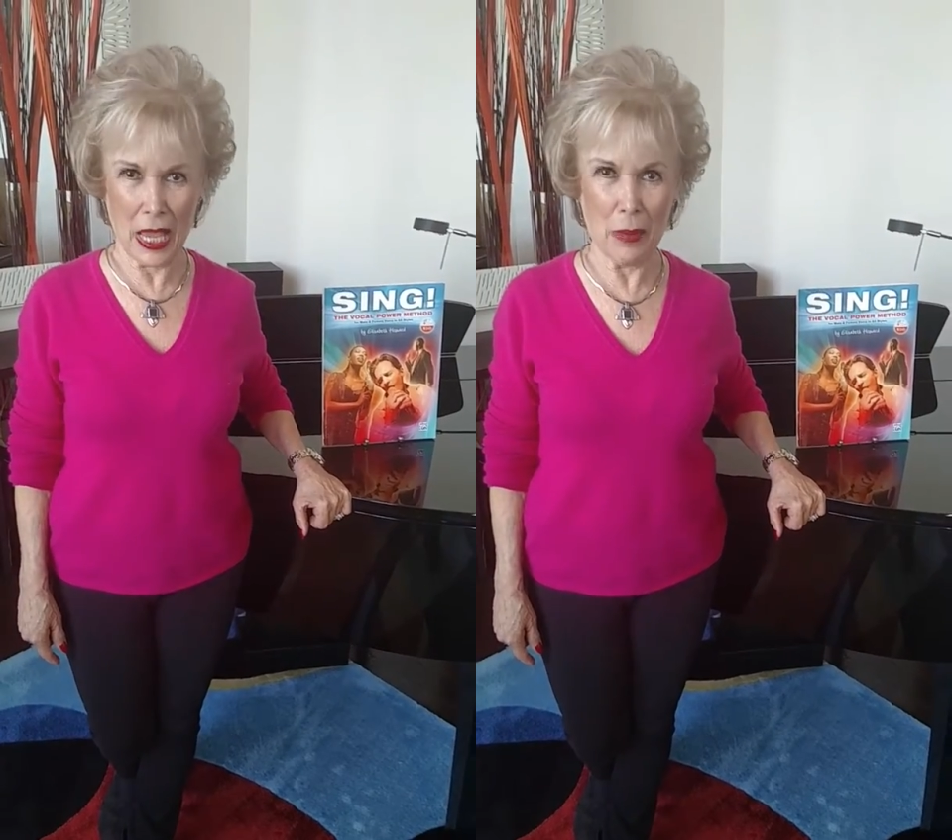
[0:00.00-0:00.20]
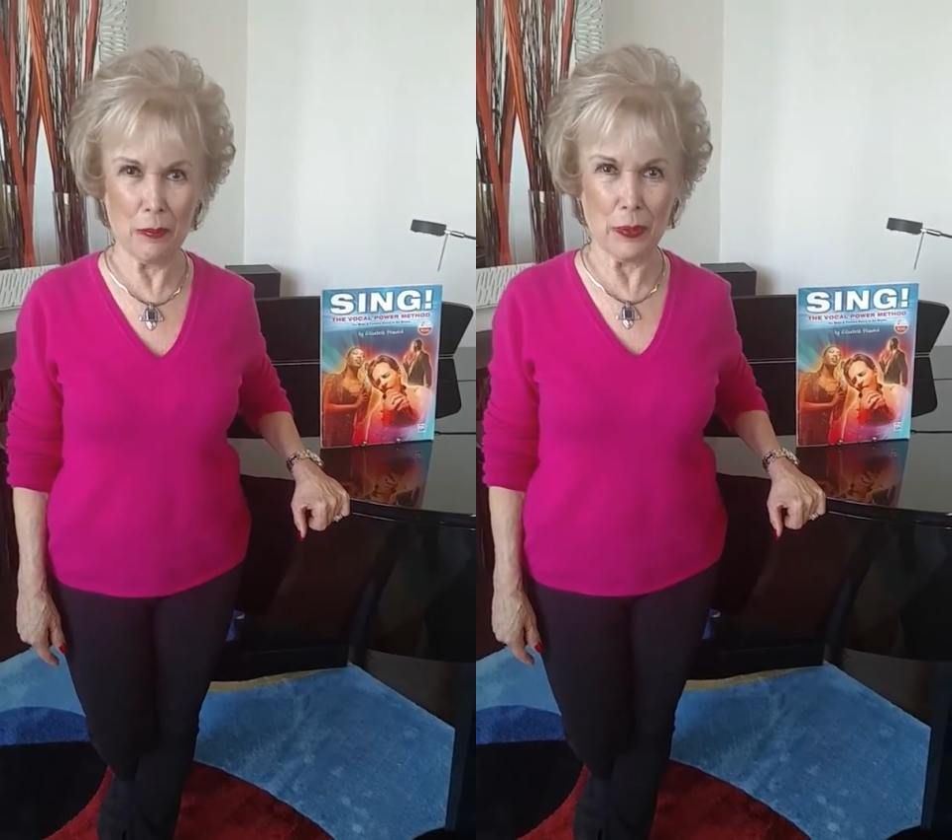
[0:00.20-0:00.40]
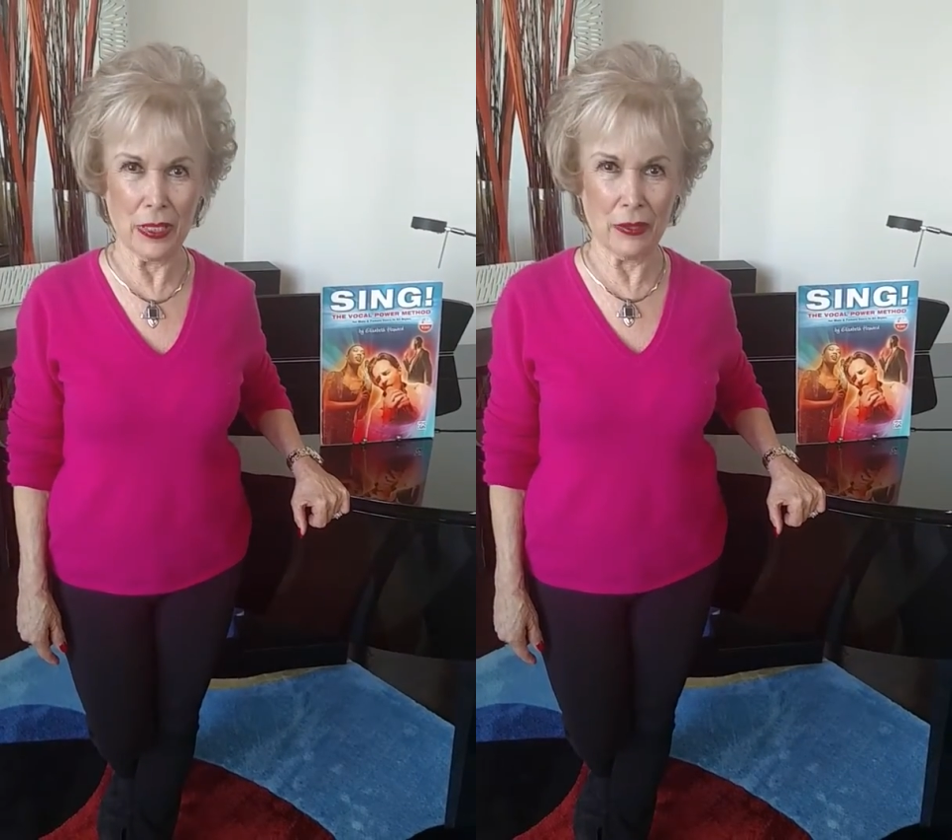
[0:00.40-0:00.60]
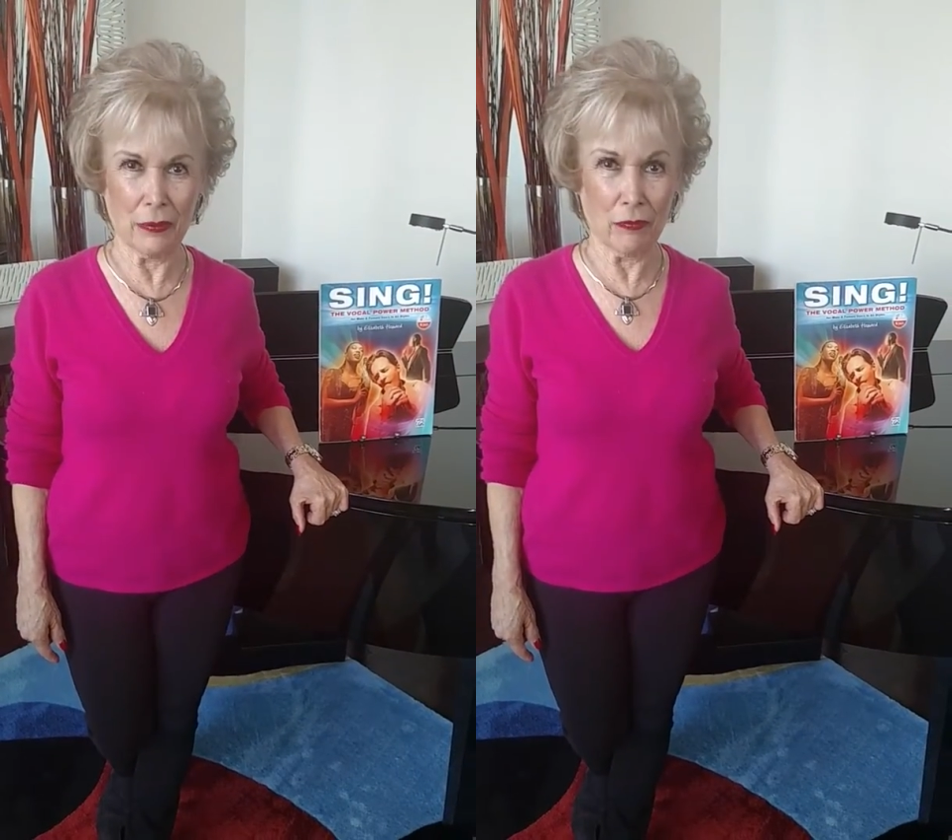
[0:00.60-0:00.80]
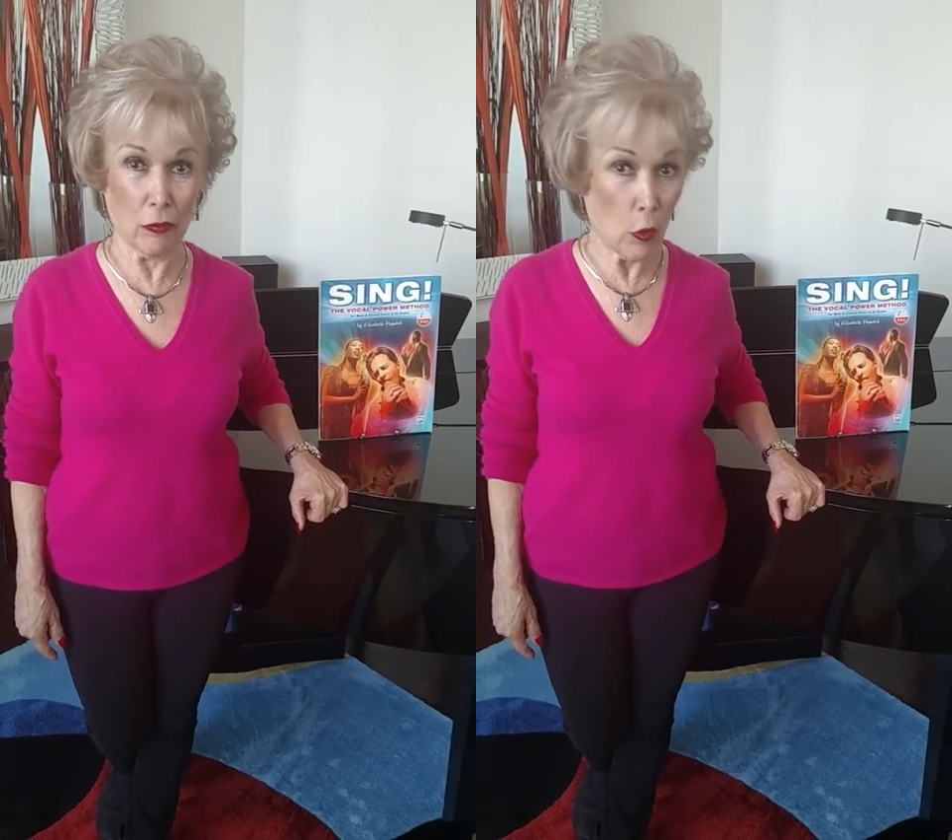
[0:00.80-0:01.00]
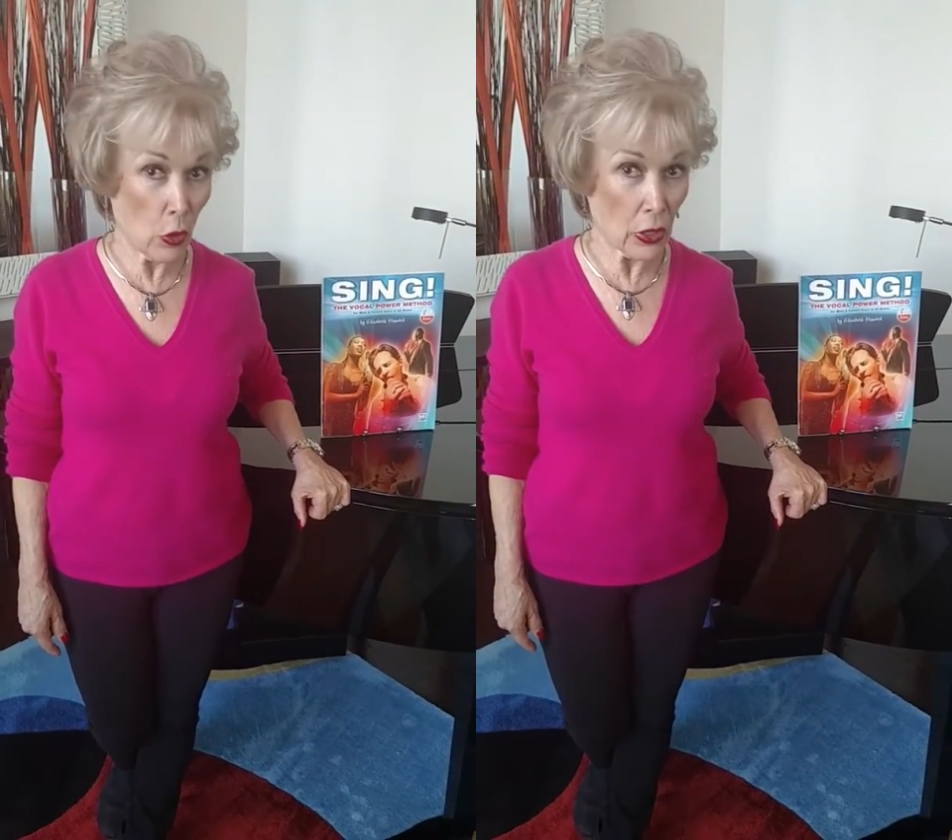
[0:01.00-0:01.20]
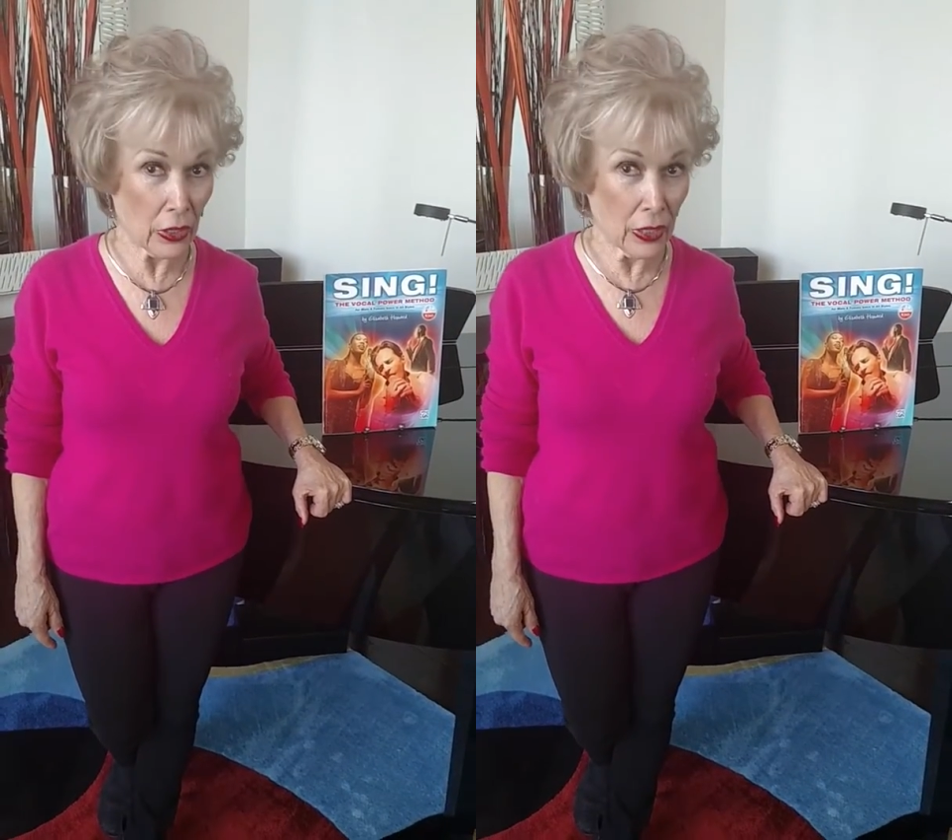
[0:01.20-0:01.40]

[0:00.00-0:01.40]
MP4.